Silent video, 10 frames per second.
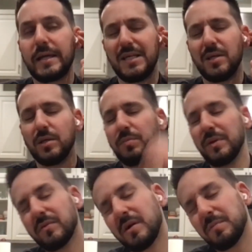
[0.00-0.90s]
I could
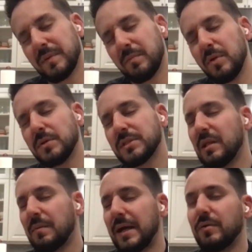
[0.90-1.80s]
be wrong, but most
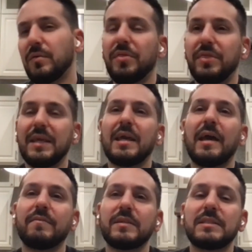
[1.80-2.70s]
of them I don't think
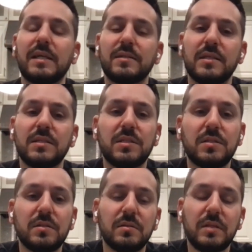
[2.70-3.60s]
have a
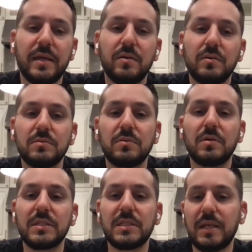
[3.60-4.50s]
dentist like
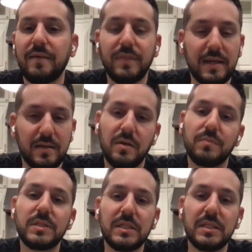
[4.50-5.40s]
on staff that
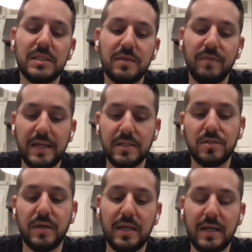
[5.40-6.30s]
comes to these
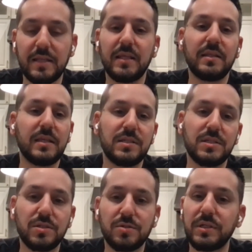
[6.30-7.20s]
events. So I, I think they
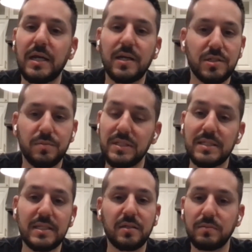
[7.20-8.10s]
just triage them
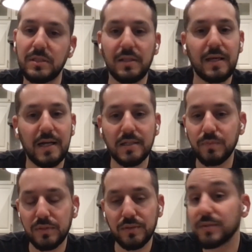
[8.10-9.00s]
and send them to the
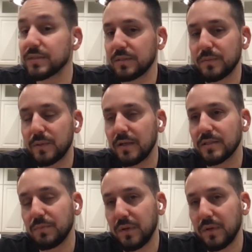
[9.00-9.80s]
hospital or somewhere else.